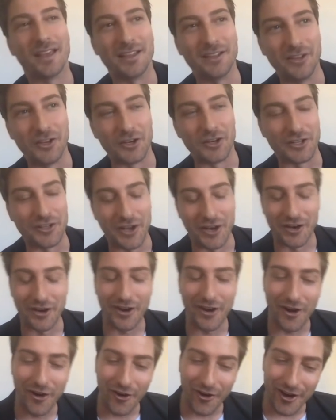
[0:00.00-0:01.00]
Look,
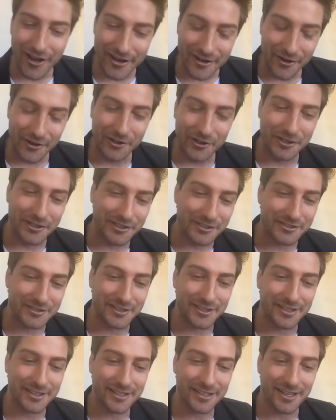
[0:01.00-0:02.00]
no, in all
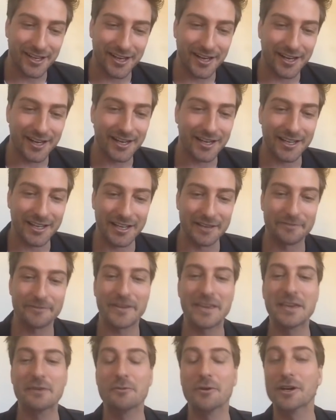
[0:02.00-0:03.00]
honesty, if
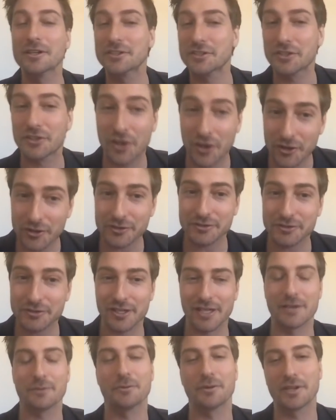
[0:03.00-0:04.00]
he was a ghost,
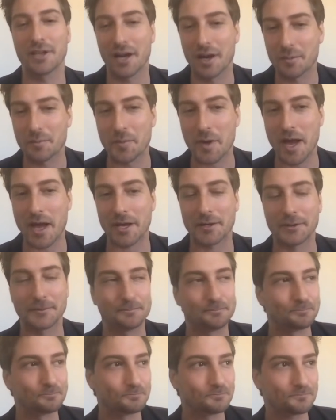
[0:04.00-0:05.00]
he would come back
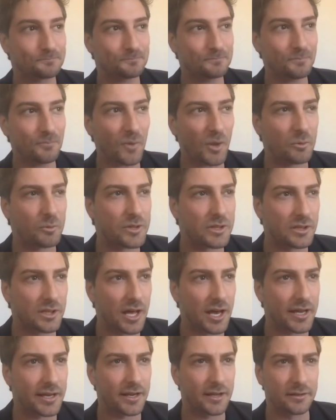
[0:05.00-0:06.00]
with
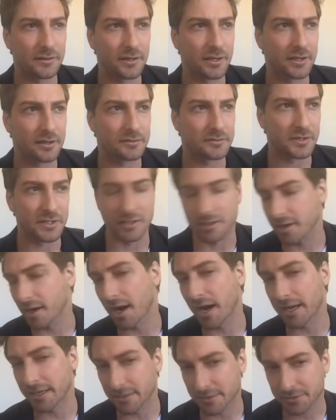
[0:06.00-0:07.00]
light and love and
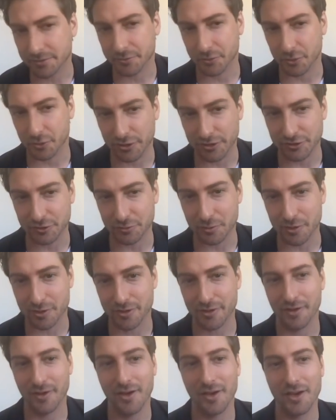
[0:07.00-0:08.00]
guidance for
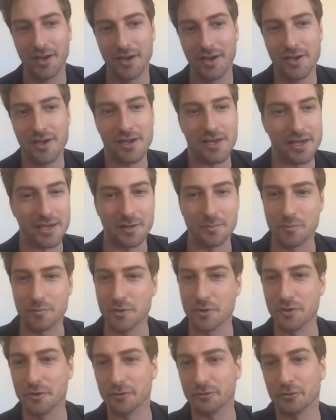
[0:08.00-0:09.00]
Elizabeth in a
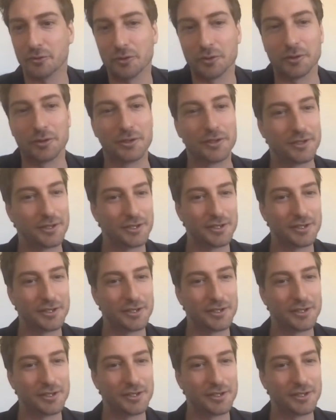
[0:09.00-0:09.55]
beautiful,